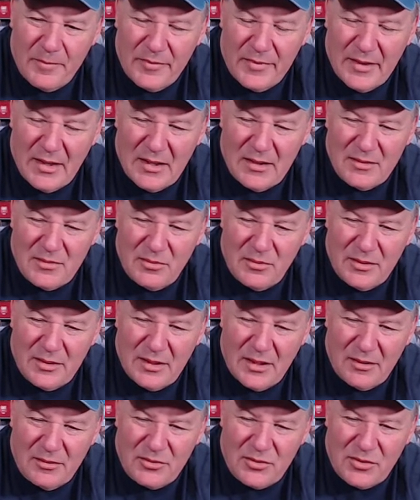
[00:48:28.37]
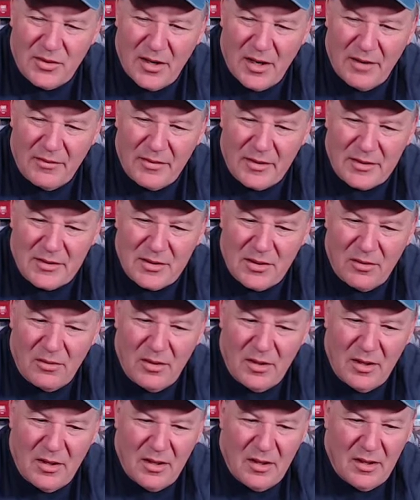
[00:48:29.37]
That's without traffic. So,
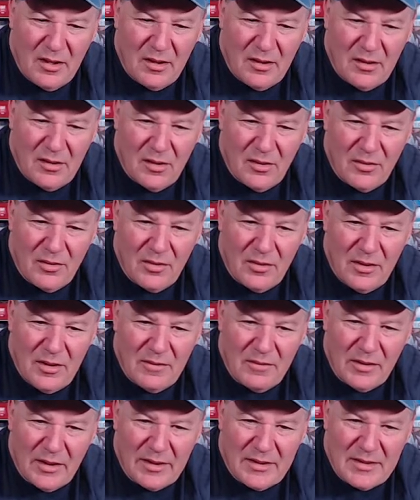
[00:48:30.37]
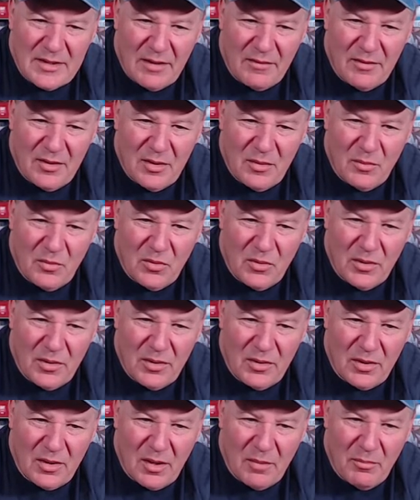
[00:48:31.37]
you know, you leave like 7 in the morning,
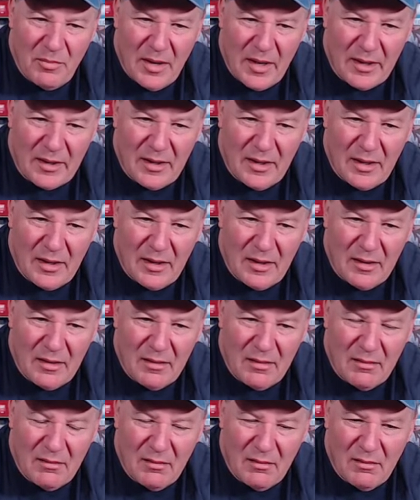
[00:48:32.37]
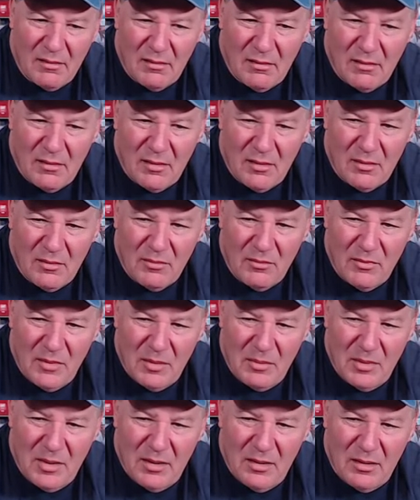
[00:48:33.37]
you get back at
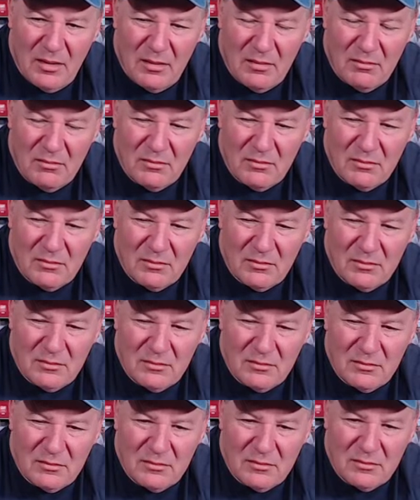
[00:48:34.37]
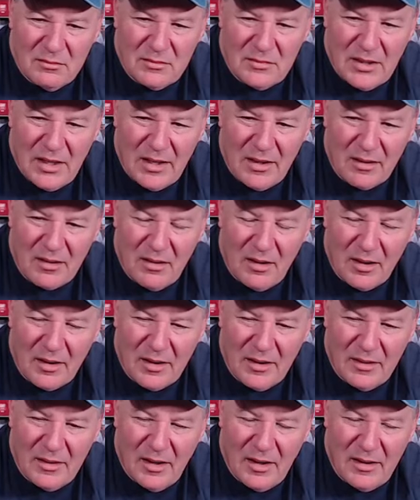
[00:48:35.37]
maybe 10 o'clock
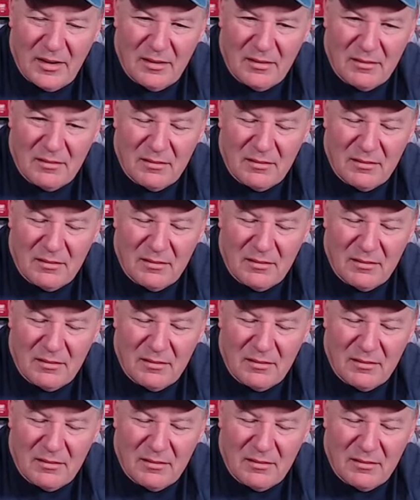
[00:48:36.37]
at night,